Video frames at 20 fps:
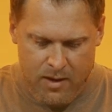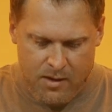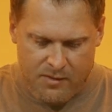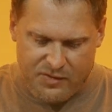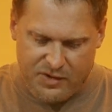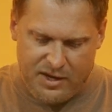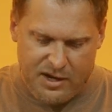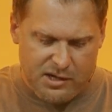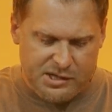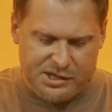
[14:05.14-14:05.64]

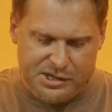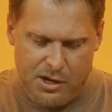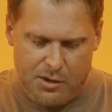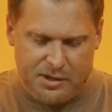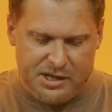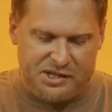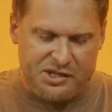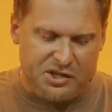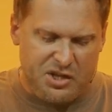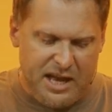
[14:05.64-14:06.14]
For there is no
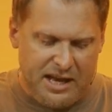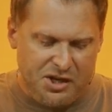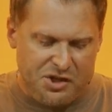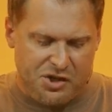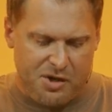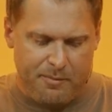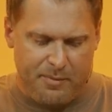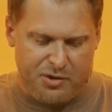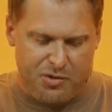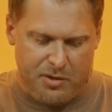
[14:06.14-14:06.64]

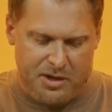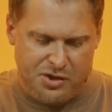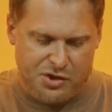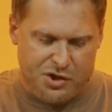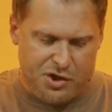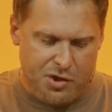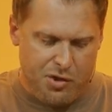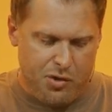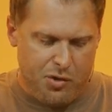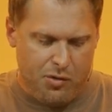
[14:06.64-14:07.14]
distinction between
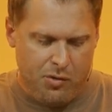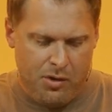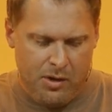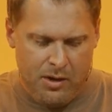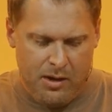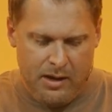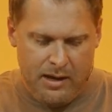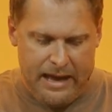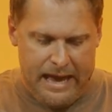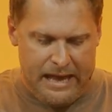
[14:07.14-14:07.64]
Jew
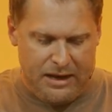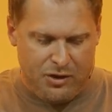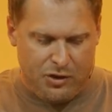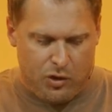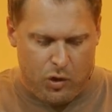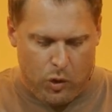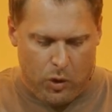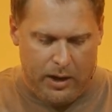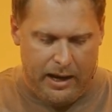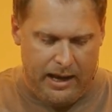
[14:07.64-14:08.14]
and
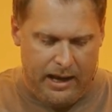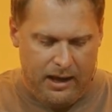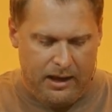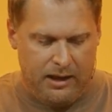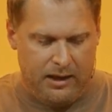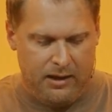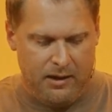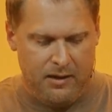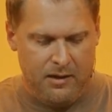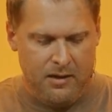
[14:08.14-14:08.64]

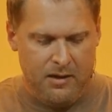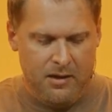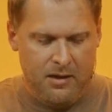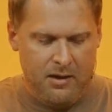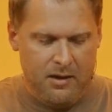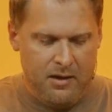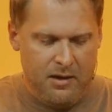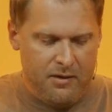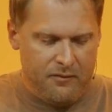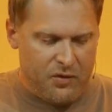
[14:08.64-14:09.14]
Greek,
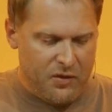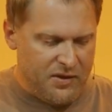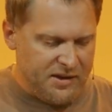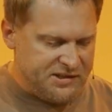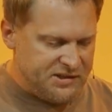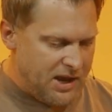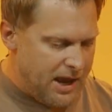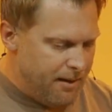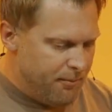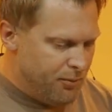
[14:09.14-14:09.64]
for the
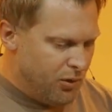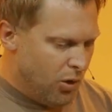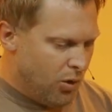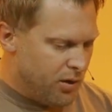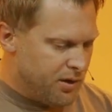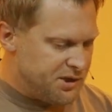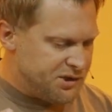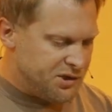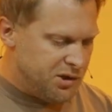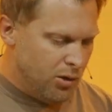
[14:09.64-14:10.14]
same
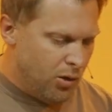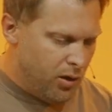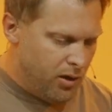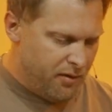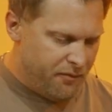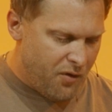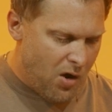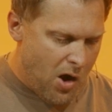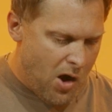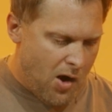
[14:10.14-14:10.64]
Lord is Lord
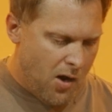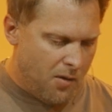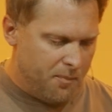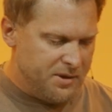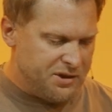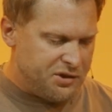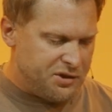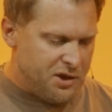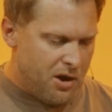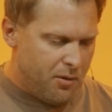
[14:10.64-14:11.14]
of all,
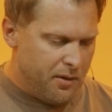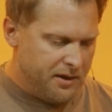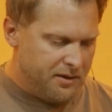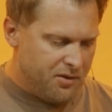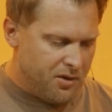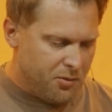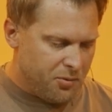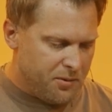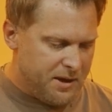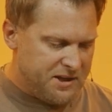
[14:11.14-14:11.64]
bestowing
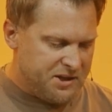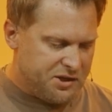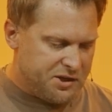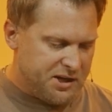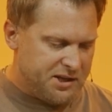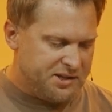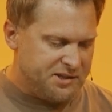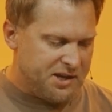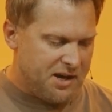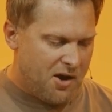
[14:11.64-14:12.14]
the
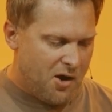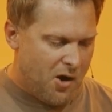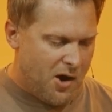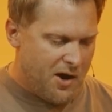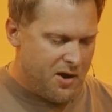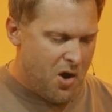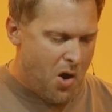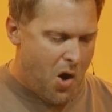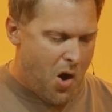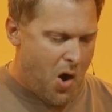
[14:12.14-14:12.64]
riches
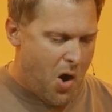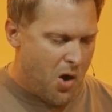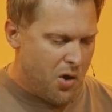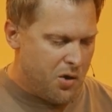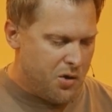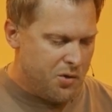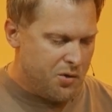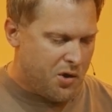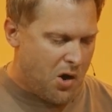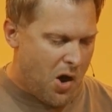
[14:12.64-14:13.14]
on all
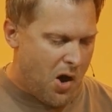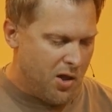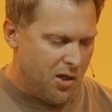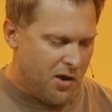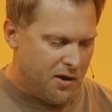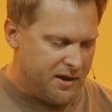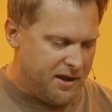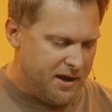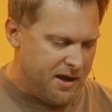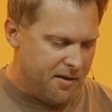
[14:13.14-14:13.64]
who call
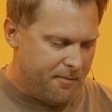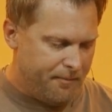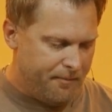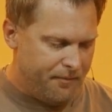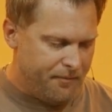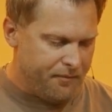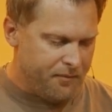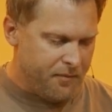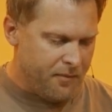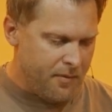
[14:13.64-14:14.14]
on him.
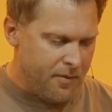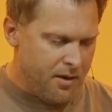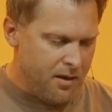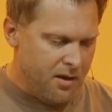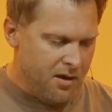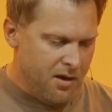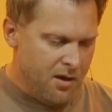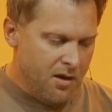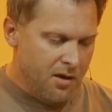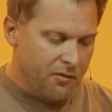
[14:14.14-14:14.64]

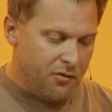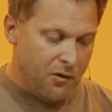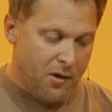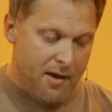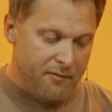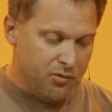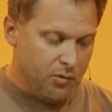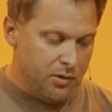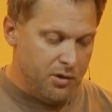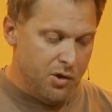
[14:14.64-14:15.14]
For
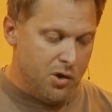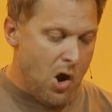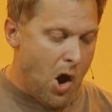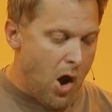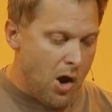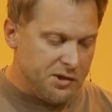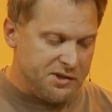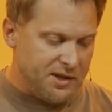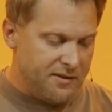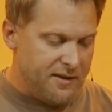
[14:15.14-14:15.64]
everyone who
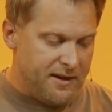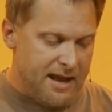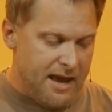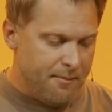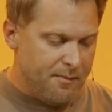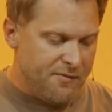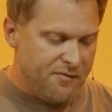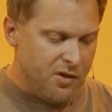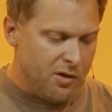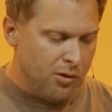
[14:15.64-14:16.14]
calls on the
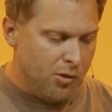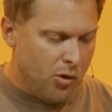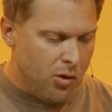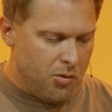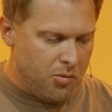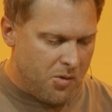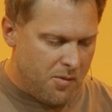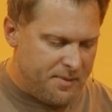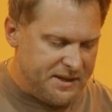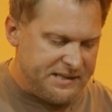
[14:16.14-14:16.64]
name of the
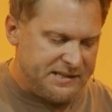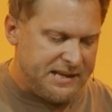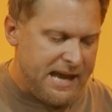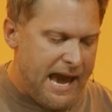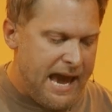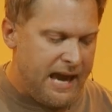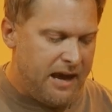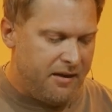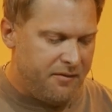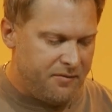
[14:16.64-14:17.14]
Lord will be
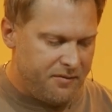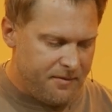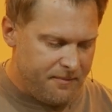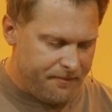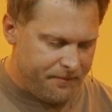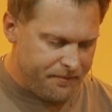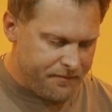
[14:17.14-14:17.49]
saved.